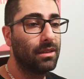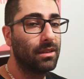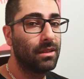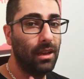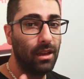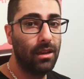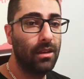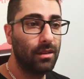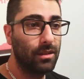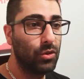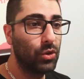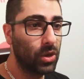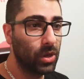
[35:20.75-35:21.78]
Yeah,
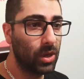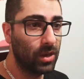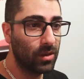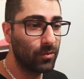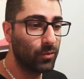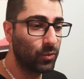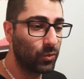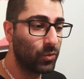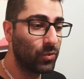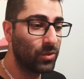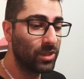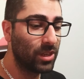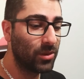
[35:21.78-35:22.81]
during our
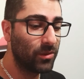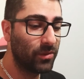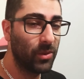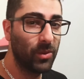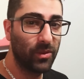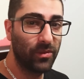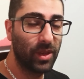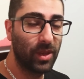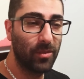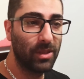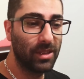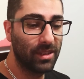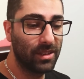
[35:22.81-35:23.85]
gender reveal with the
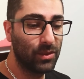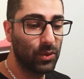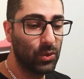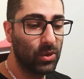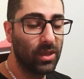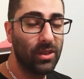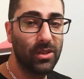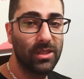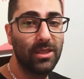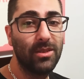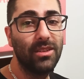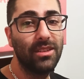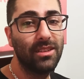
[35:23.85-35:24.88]
family, I'll do it. You'll
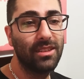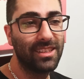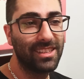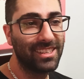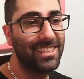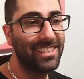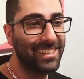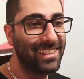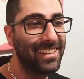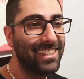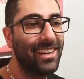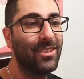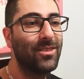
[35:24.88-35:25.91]
see.
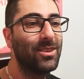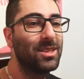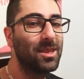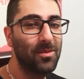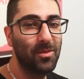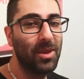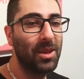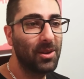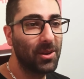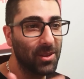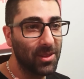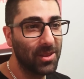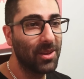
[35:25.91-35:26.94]
I want them in
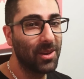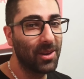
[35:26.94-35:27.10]
on the